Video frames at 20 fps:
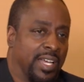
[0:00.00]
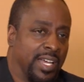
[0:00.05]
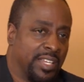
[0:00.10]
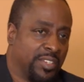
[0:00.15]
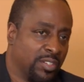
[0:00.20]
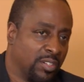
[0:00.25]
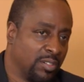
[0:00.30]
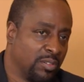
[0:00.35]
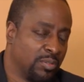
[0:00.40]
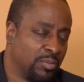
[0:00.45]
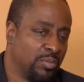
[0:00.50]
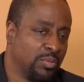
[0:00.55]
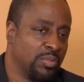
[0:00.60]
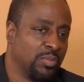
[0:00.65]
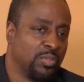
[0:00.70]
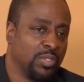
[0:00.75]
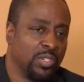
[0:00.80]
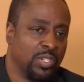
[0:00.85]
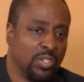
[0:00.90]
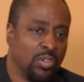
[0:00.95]
I know
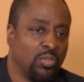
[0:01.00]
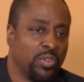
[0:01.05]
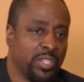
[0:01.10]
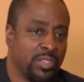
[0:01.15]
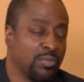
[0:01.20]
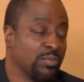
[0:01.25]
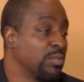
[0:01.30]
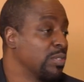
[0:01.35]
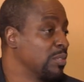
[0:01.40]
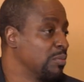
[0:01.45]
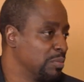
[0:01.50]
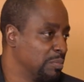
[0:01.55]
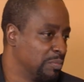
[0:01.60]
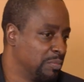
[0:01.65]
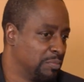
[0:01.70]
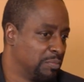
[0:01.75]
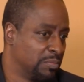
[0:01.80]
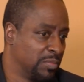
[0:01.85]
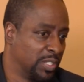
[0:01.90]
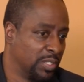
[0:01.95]
going through
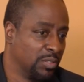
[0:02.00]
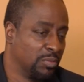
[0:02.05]
it,